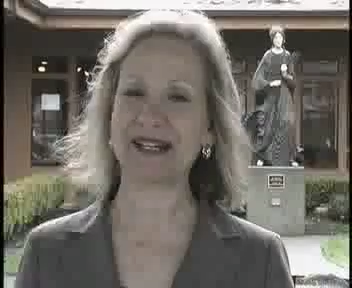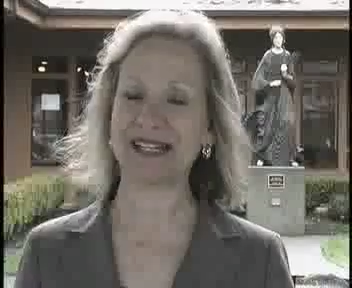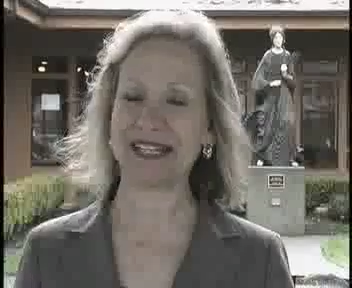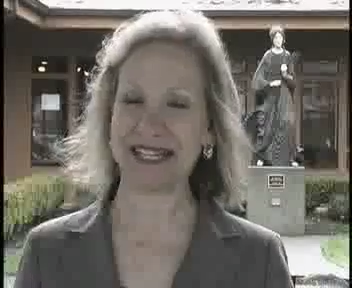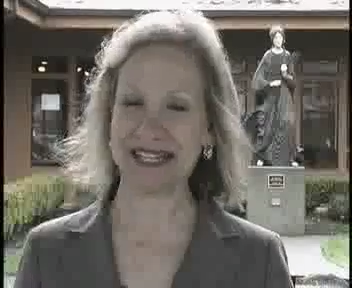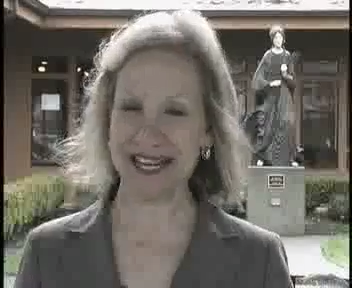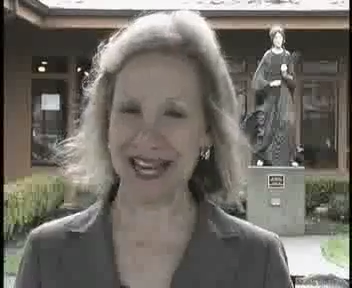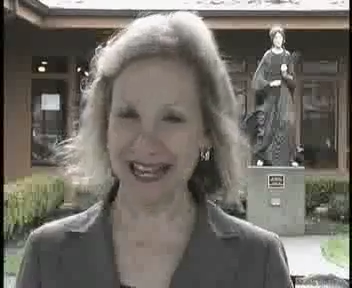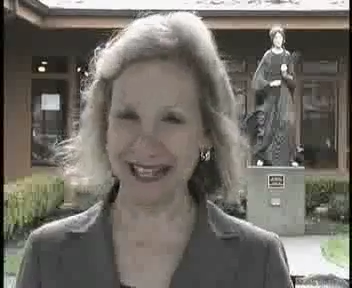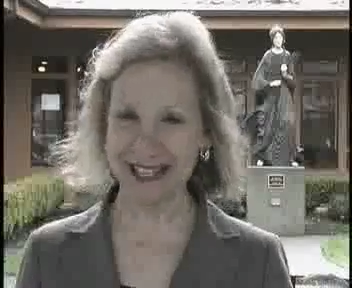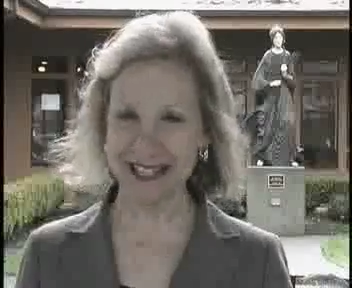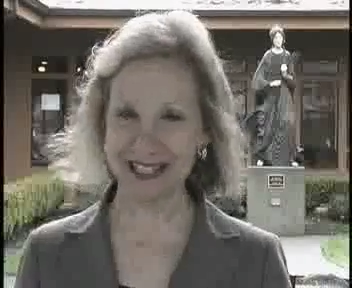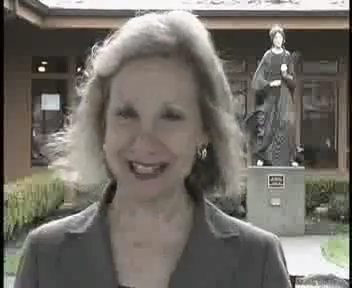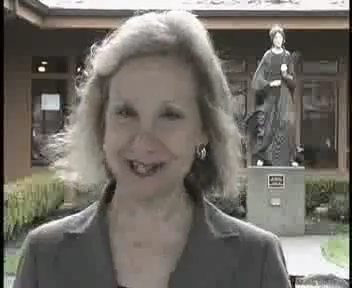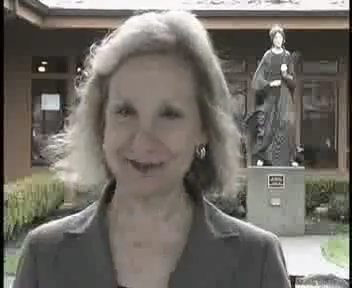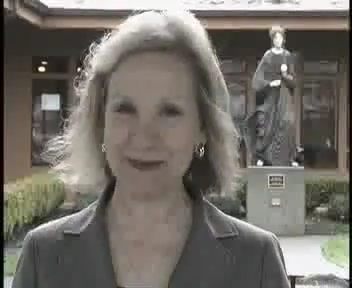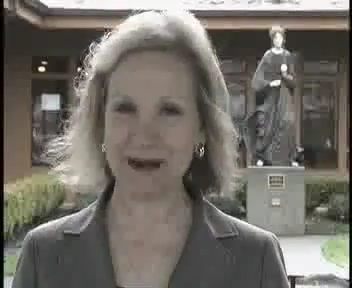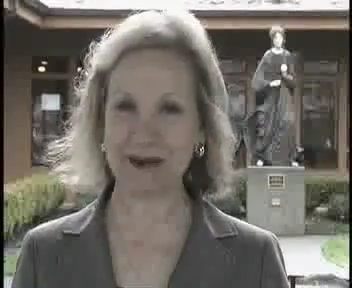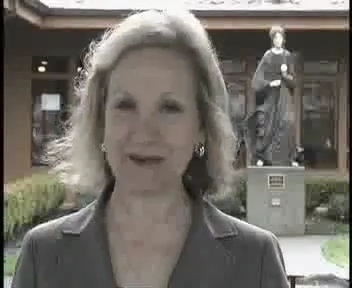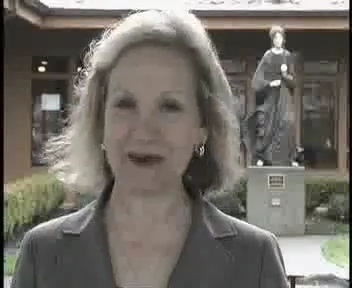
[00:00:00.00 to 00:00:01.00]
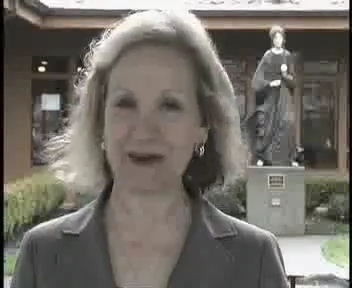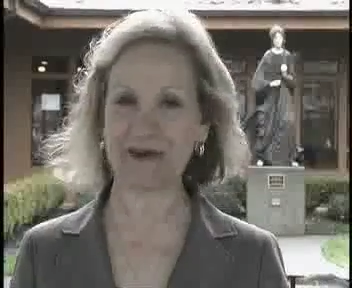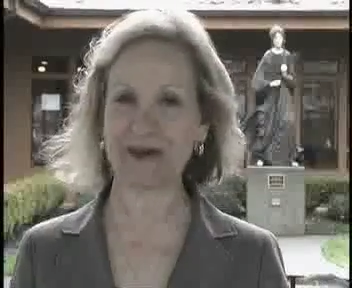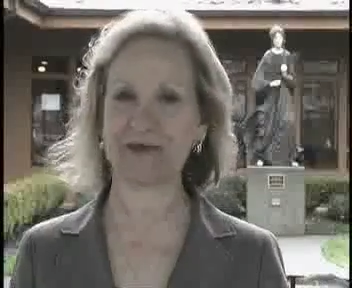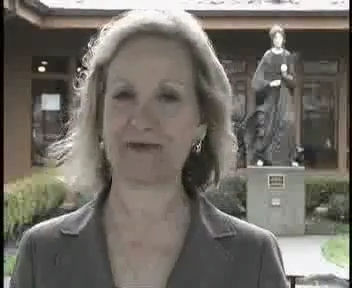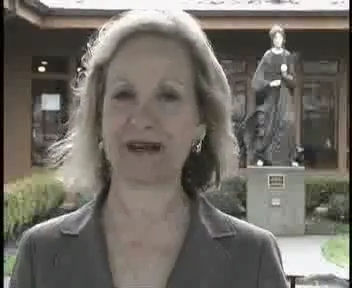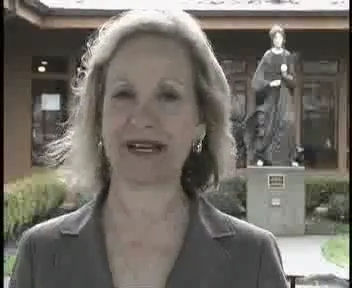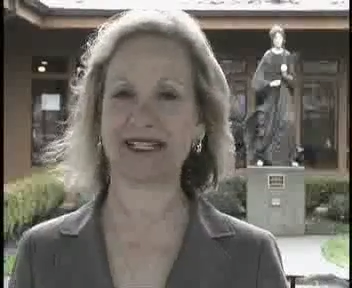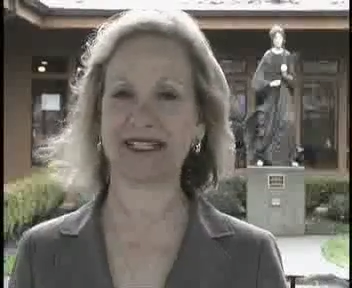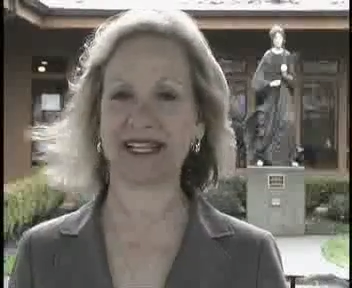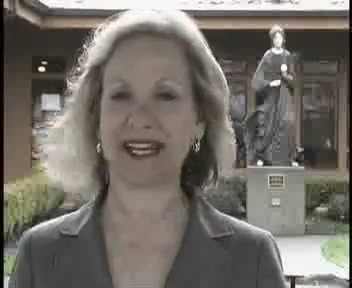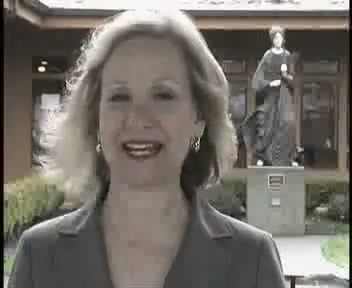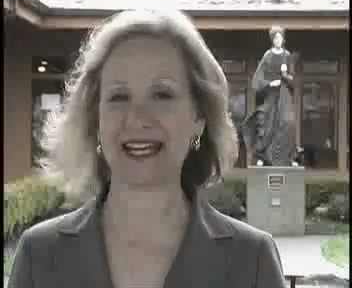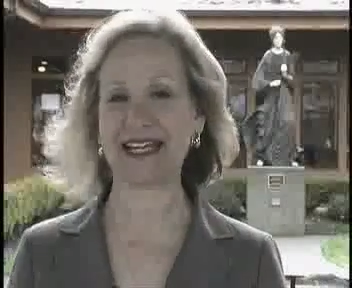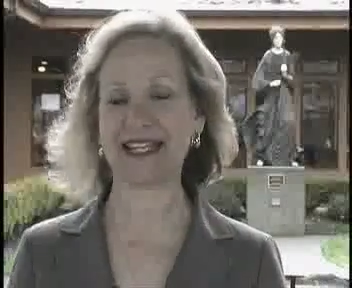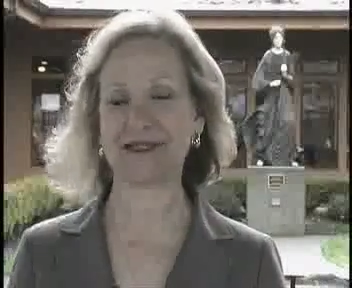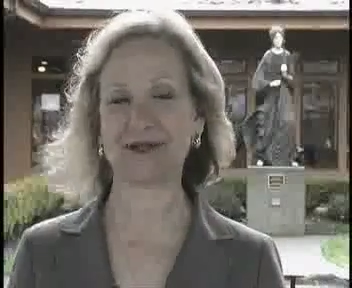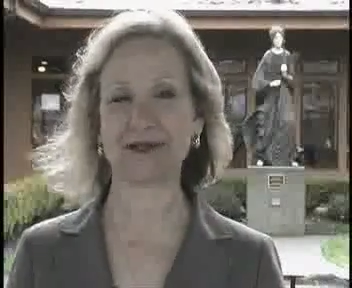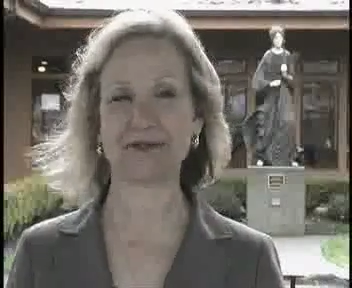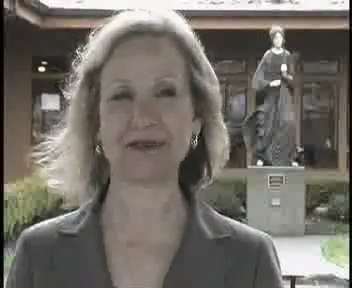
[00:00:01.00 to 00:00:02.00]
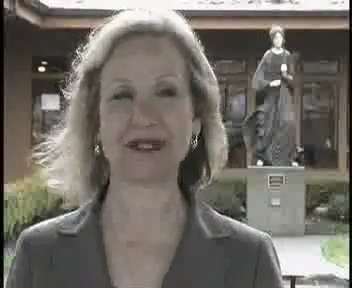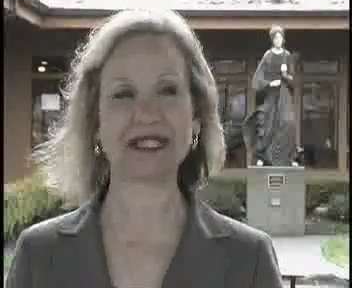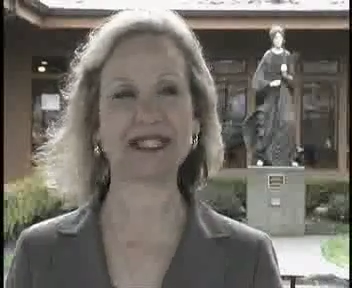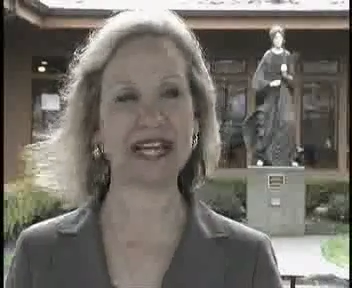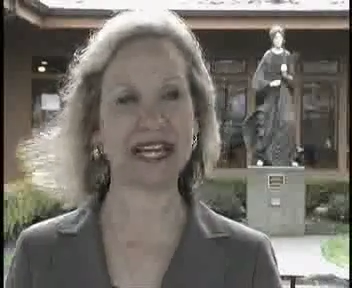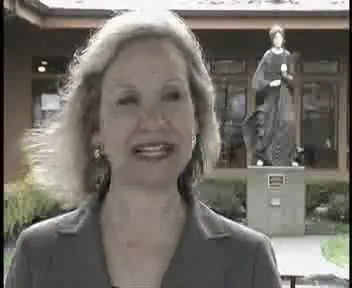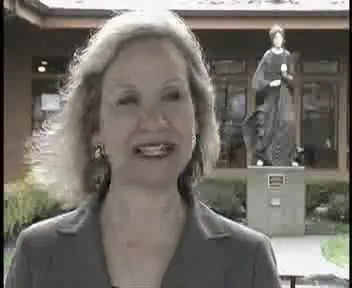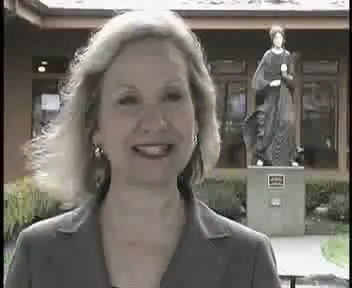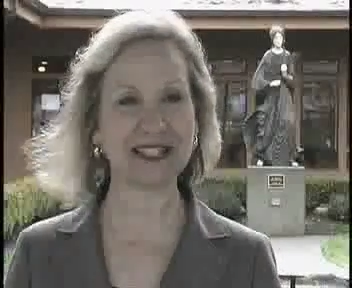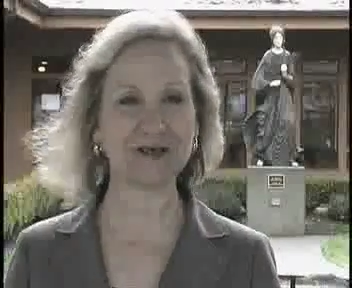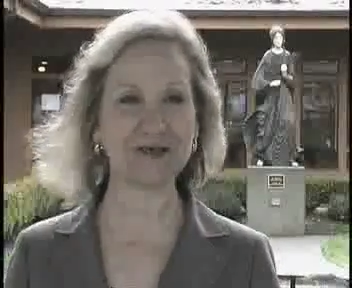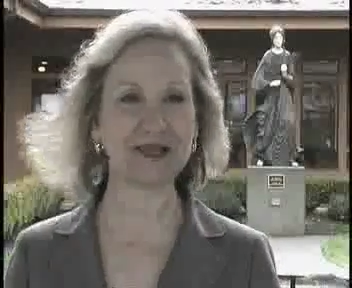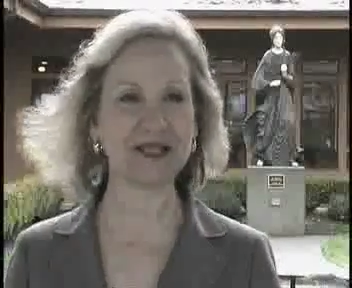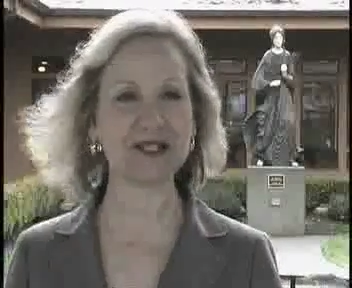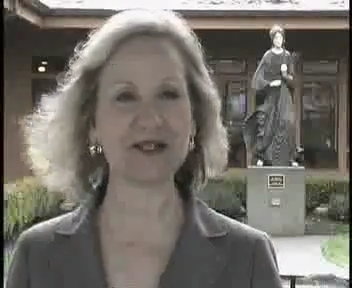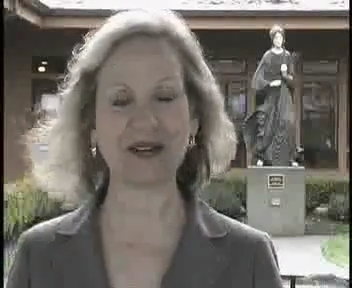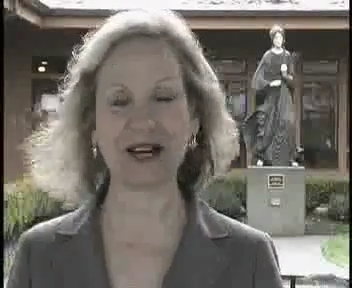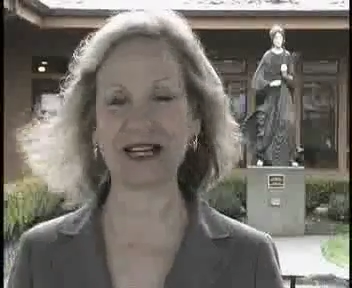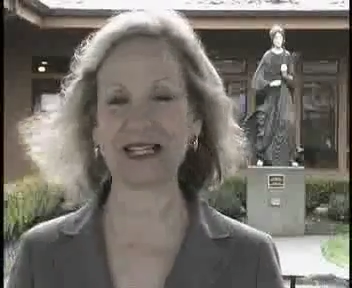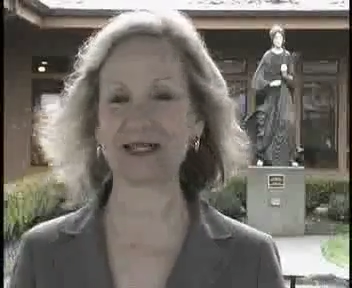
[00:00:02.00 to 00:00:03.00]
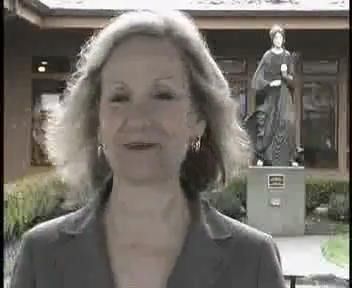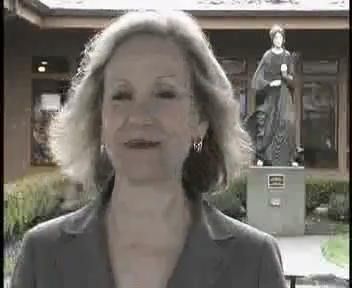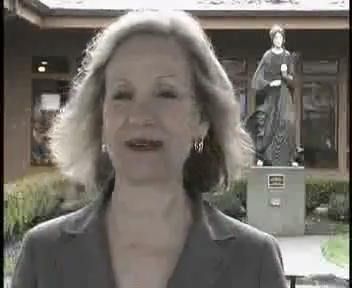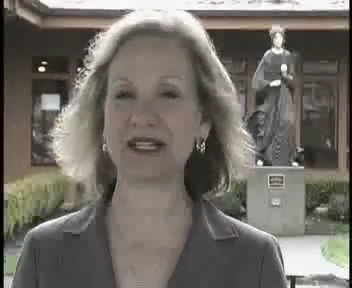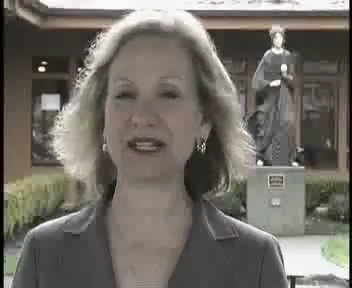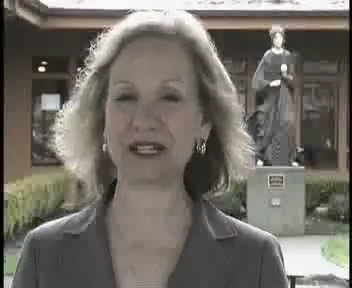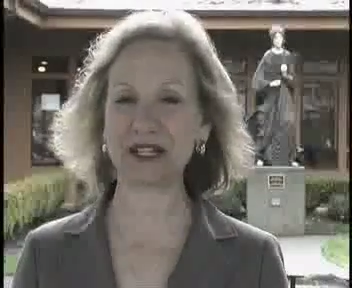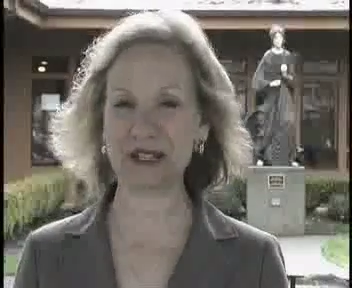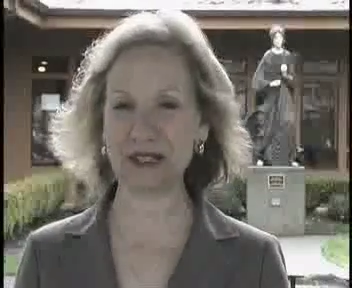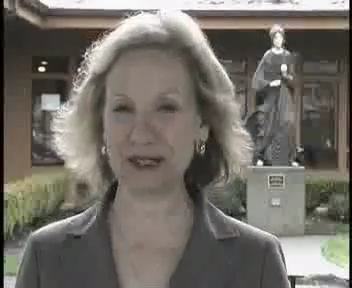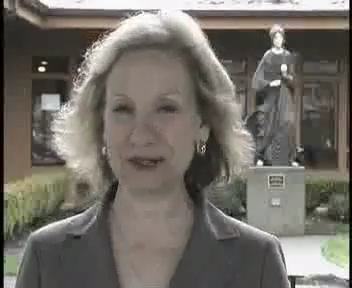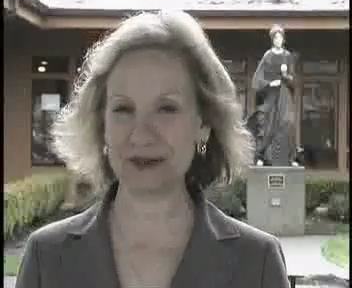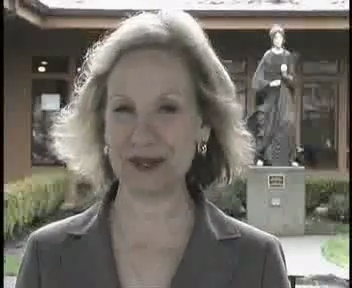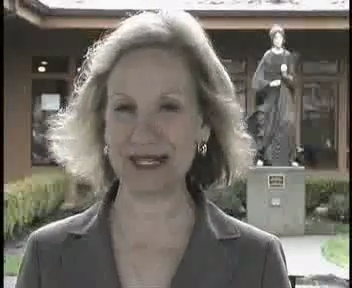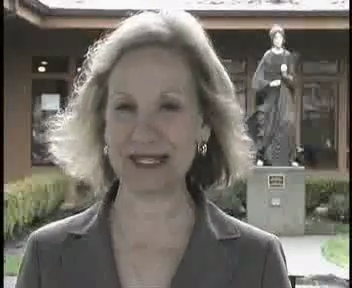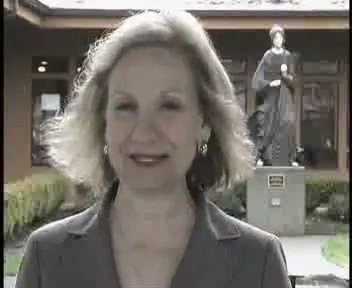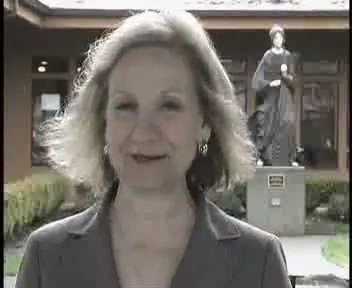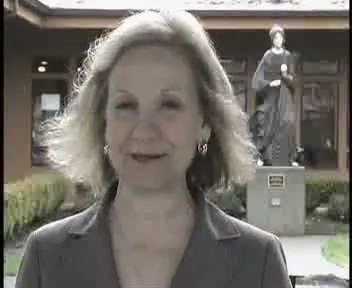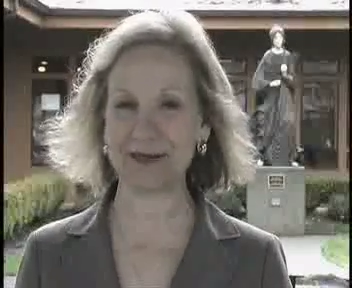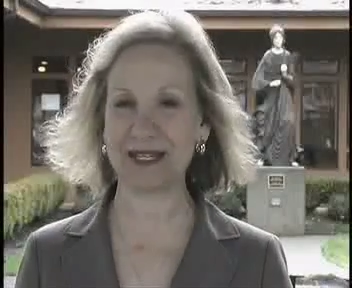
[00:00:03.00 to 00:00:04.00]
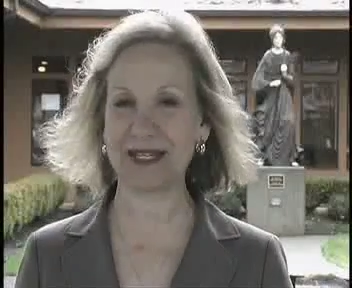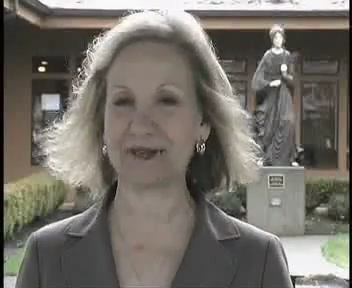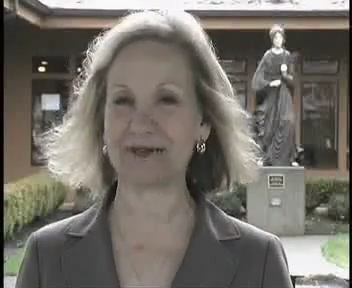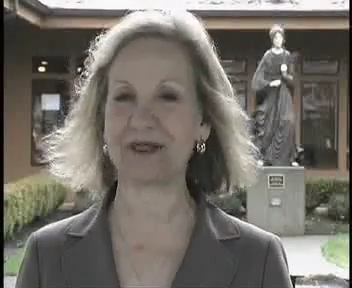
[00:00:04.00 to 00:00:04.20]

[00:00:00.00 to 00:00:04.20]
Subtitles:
an analogy about what we might like, it would be like someone trying to make a good recipe,